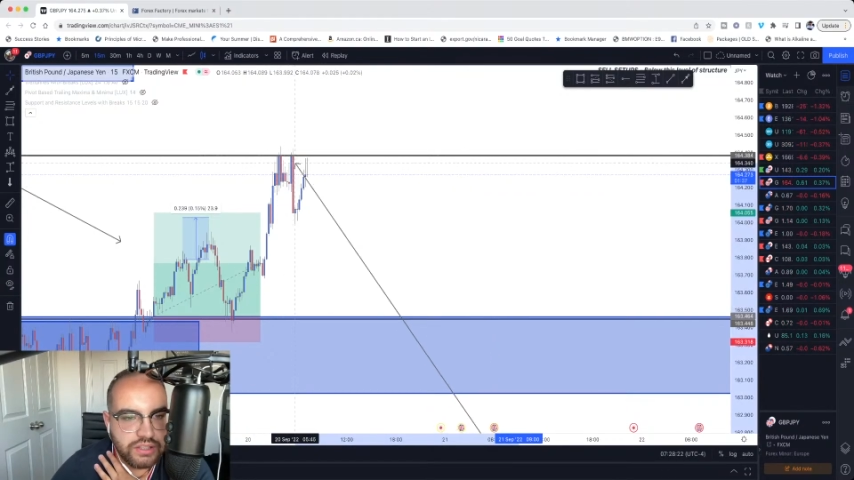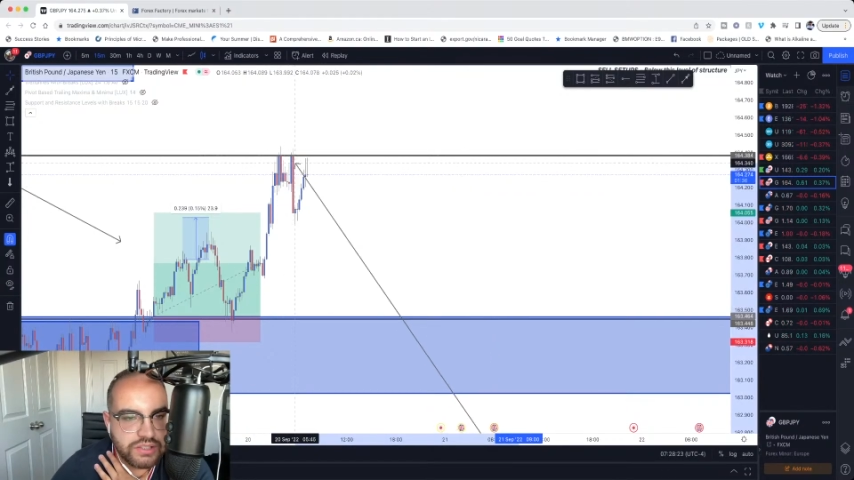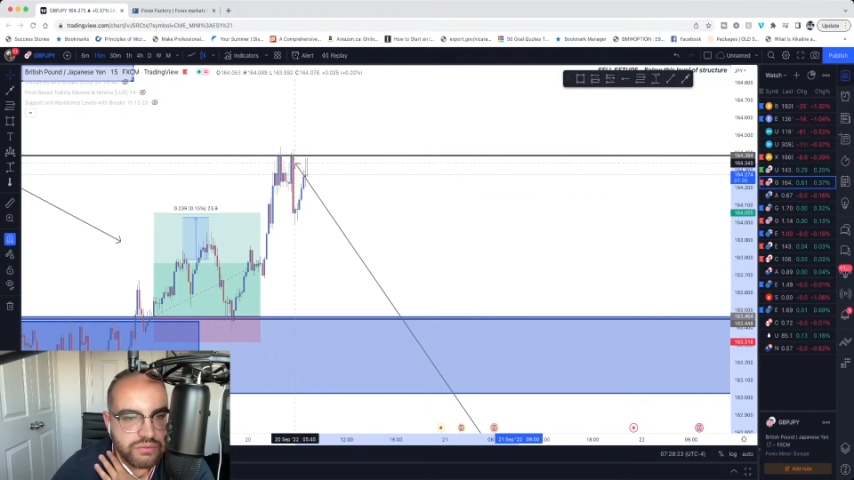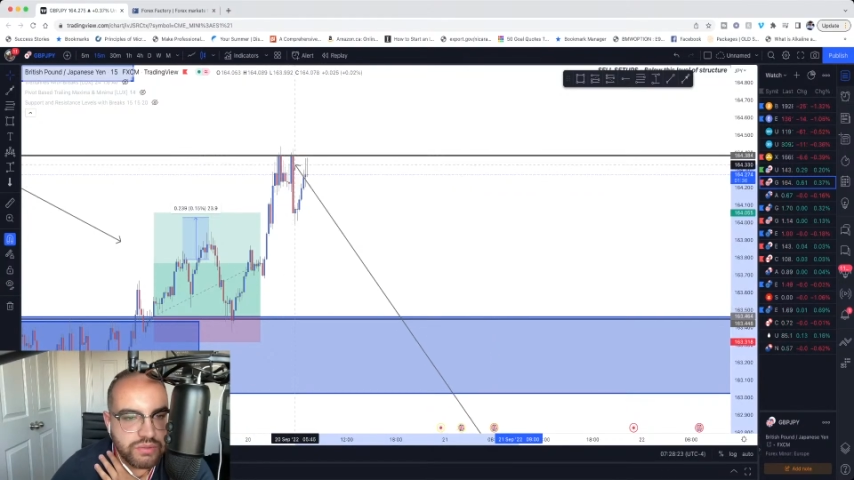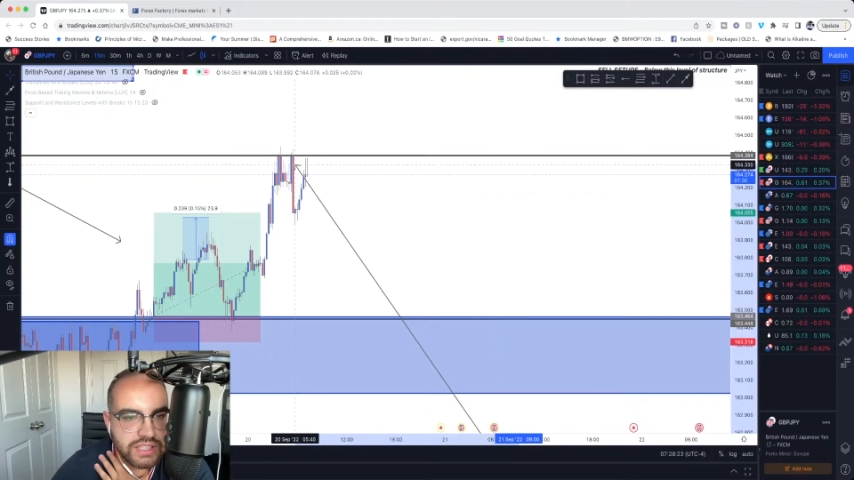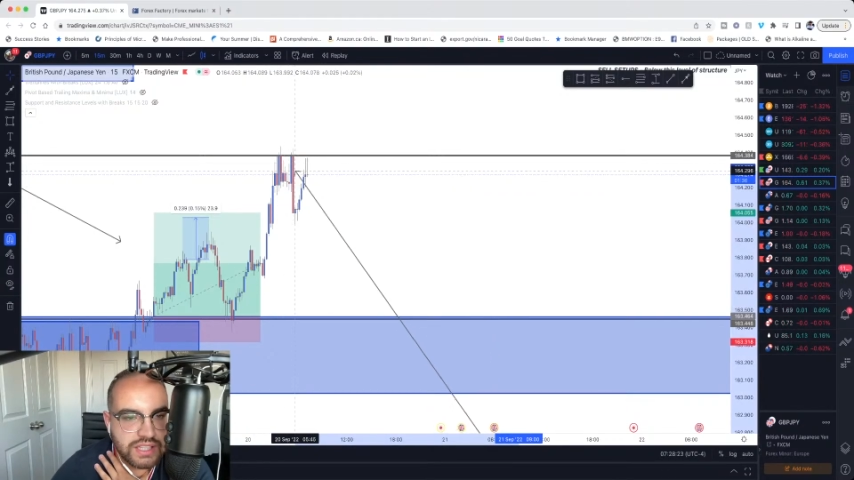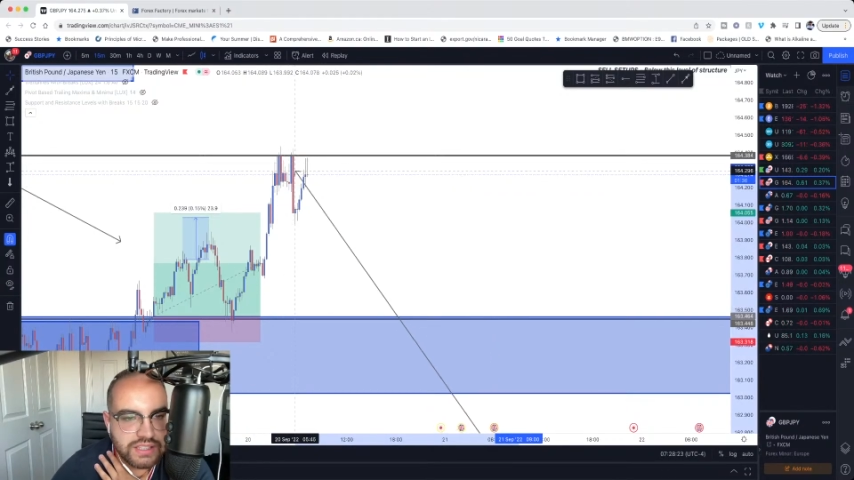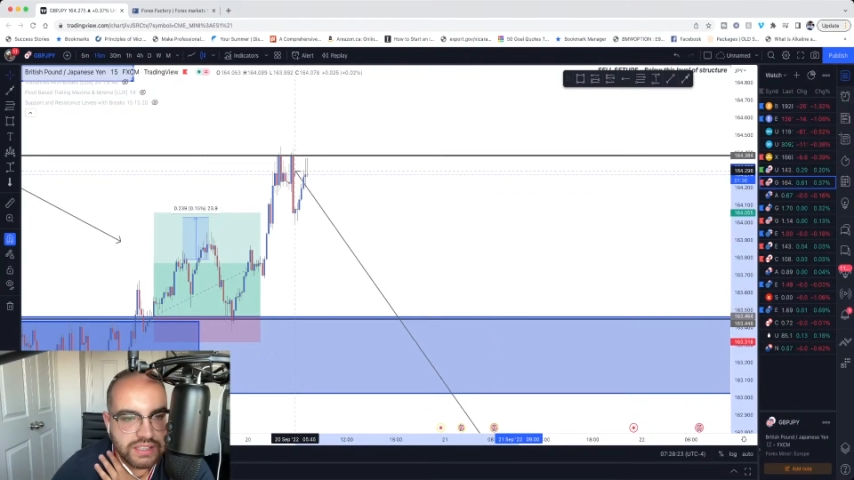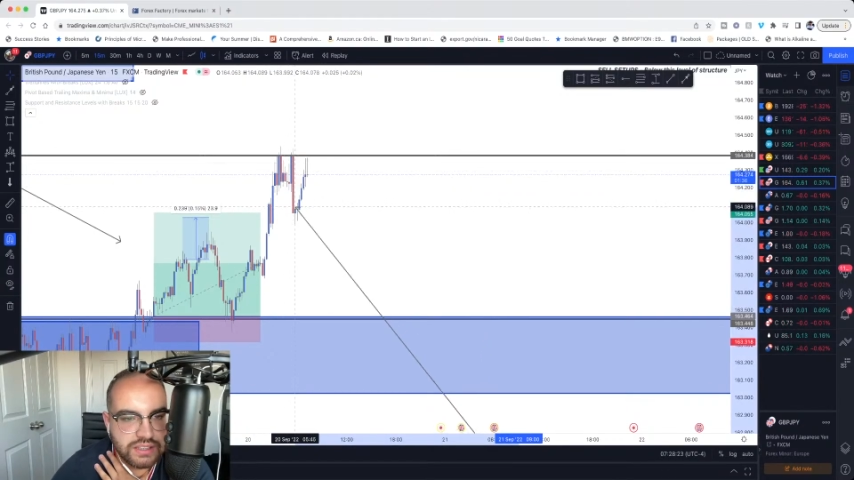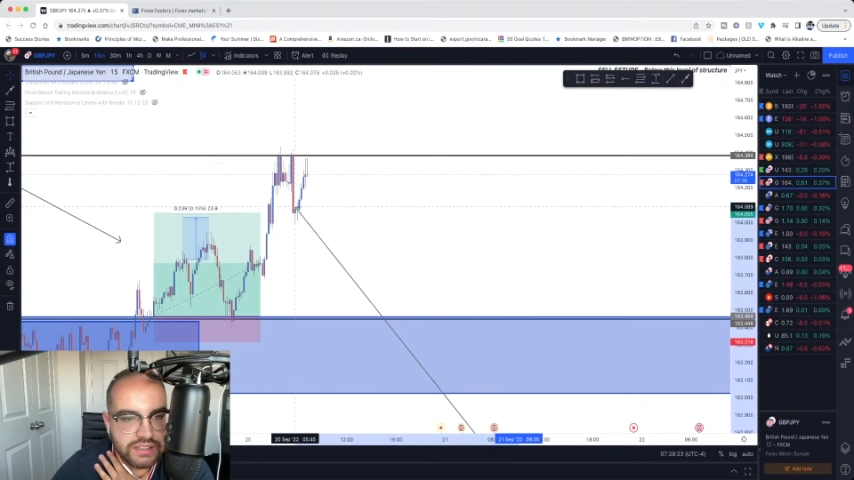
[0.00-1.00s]
and it's
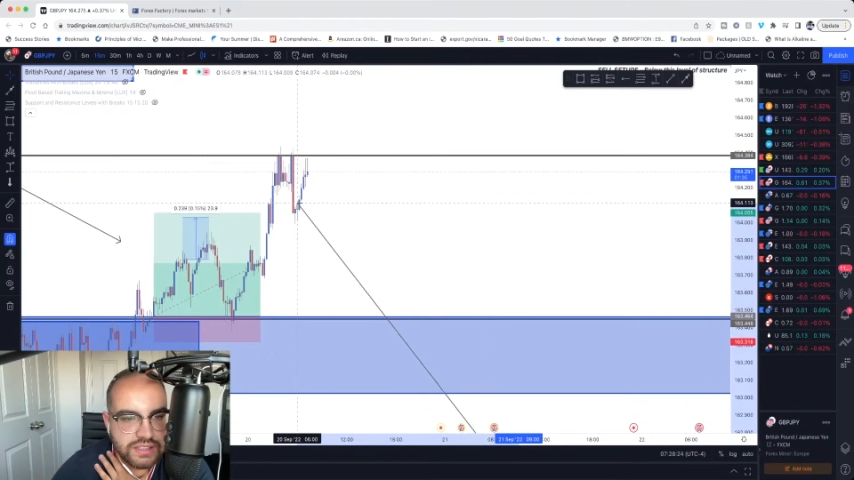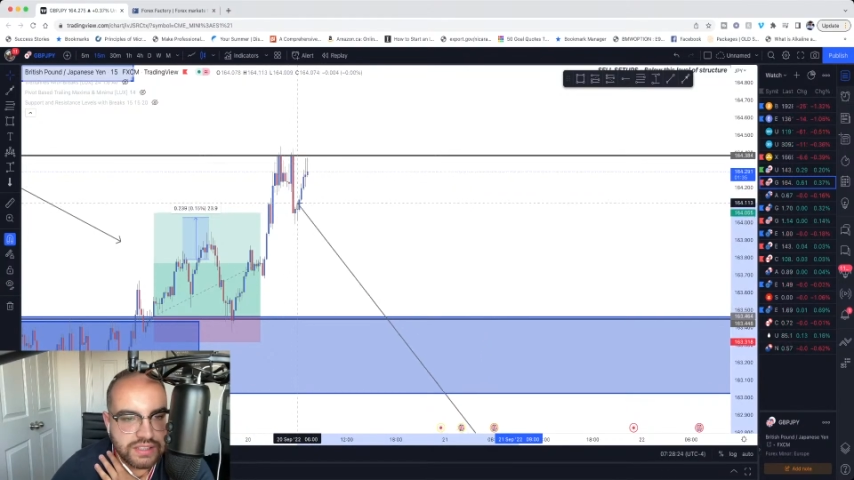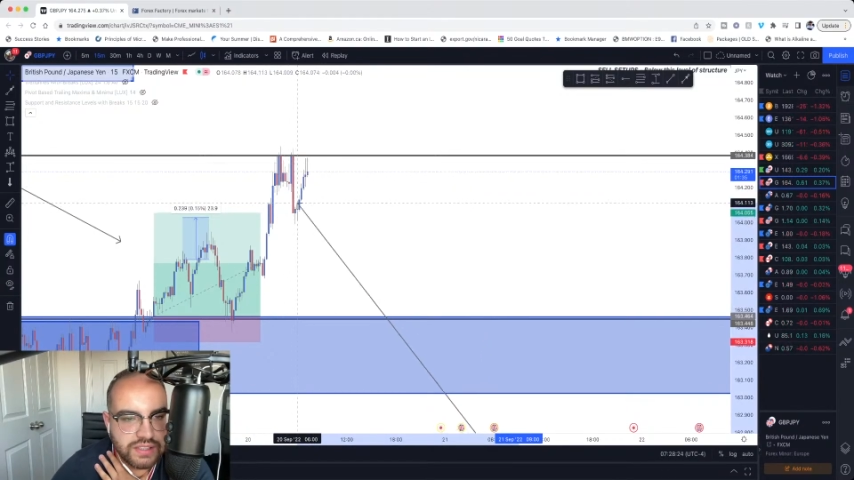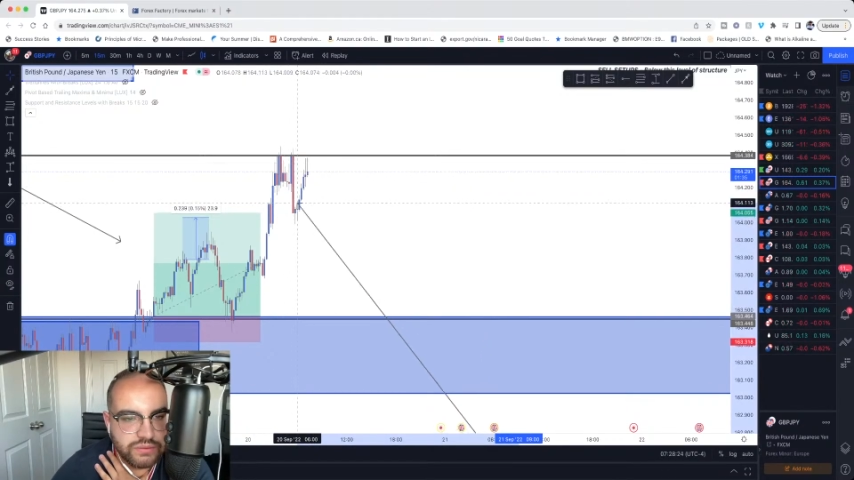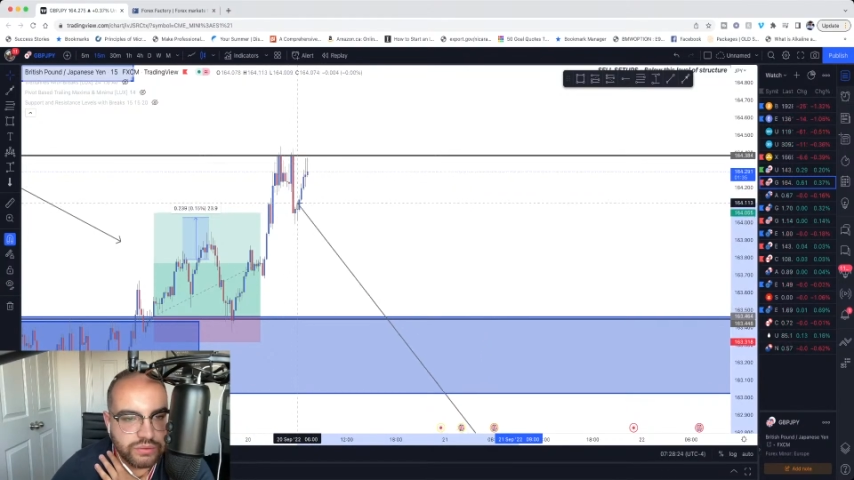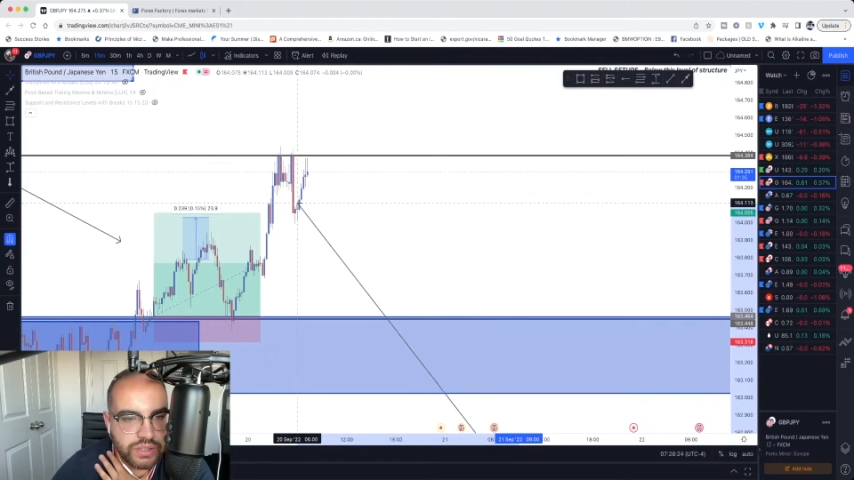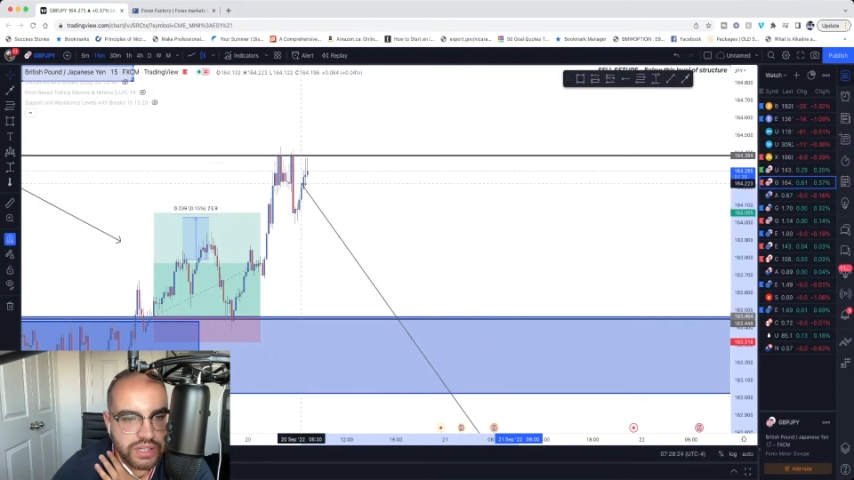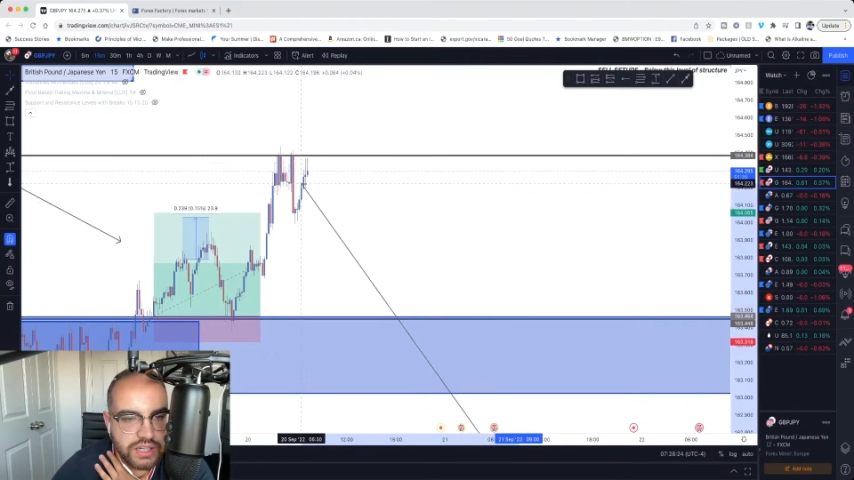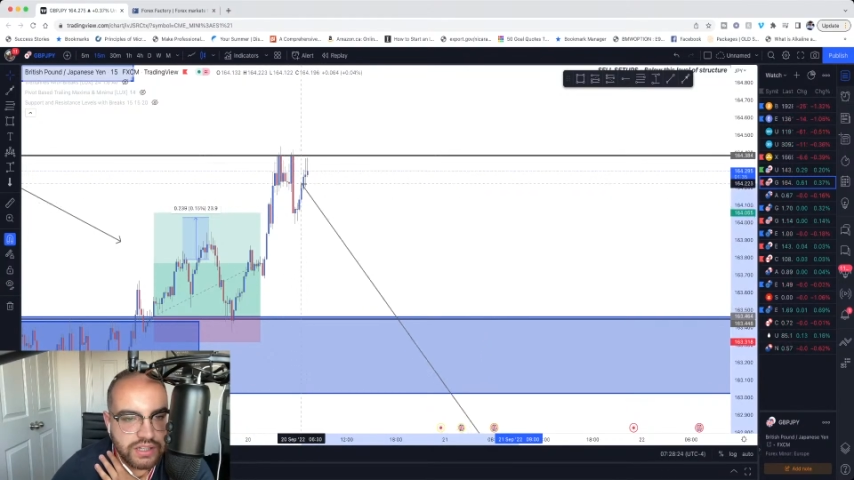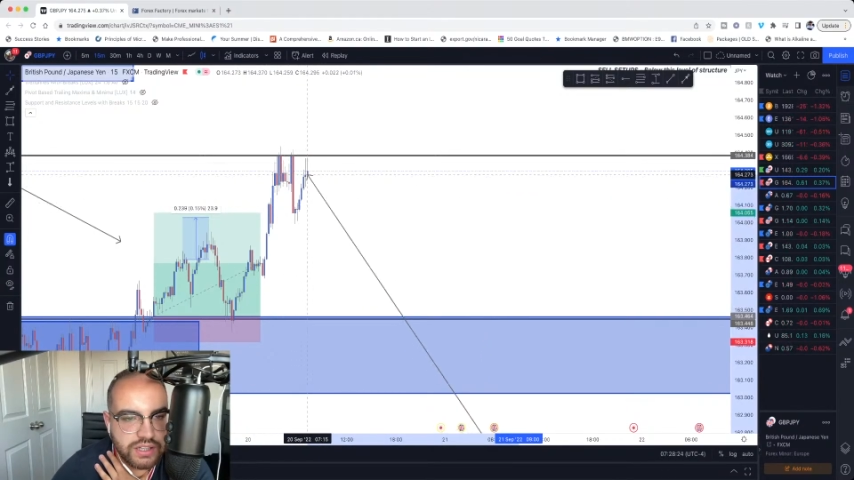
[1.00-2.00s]
retesting this level
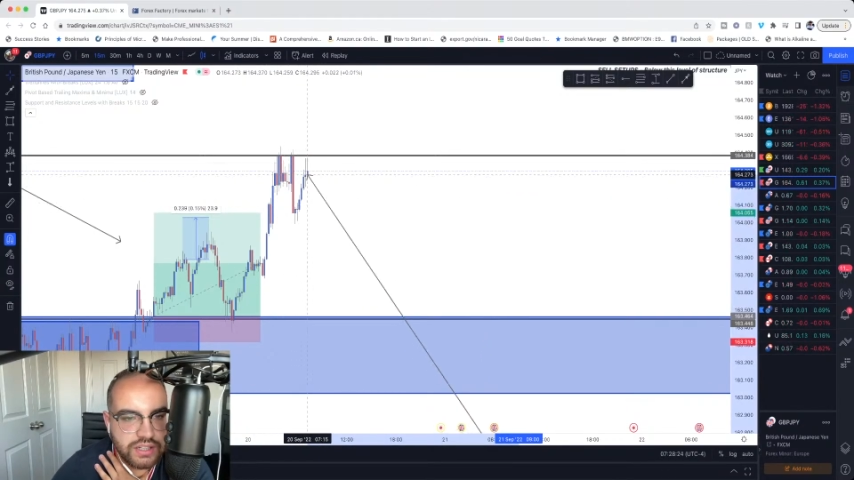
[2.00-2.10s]
right here.